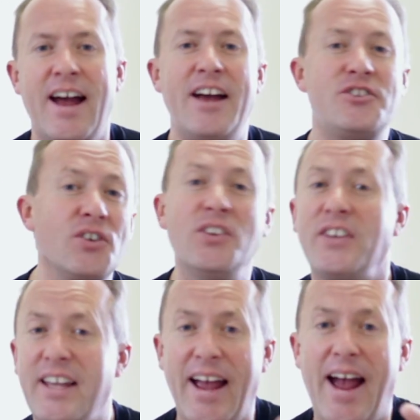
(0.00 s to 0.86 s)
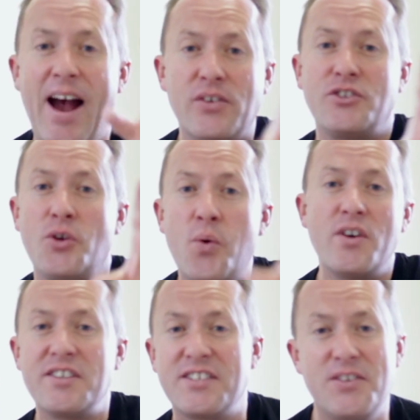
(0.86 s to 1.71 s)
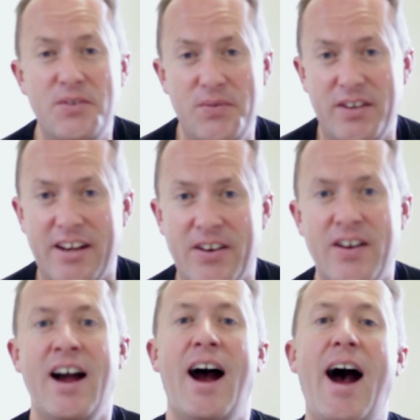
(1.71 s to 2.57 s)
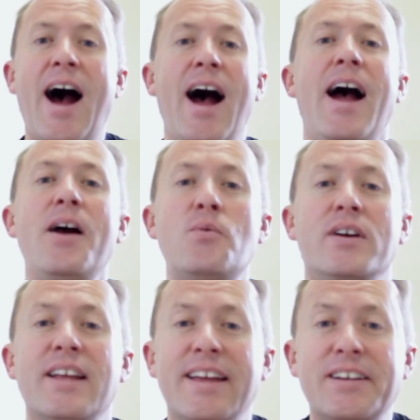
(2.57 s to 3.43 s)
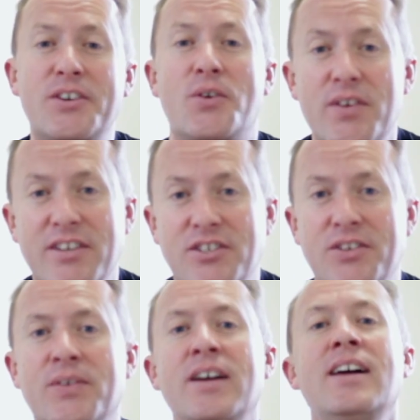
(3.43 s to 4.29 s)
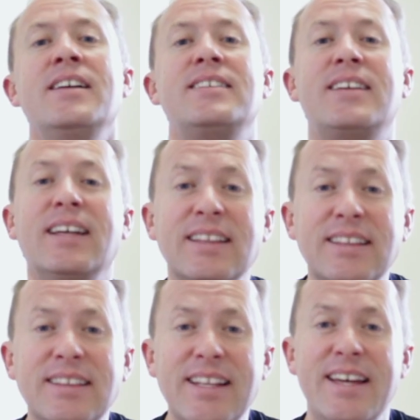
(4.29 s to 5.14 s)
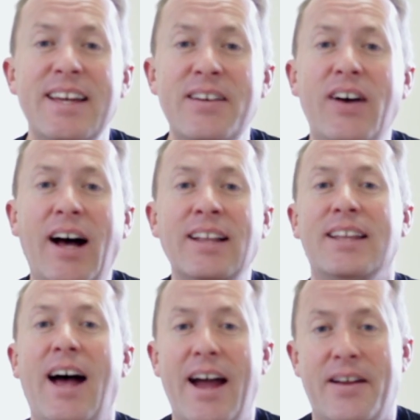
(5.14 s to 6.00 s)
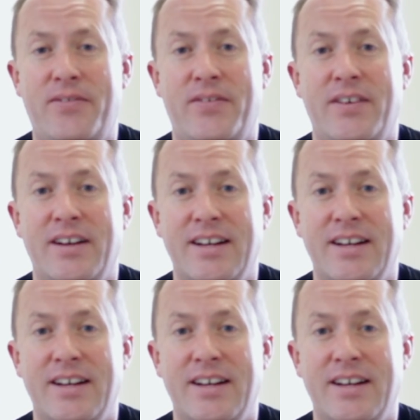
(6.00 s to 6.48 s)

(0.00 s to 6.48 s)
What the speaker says: as you're looking out towards the new year, I want to encourage you to live a life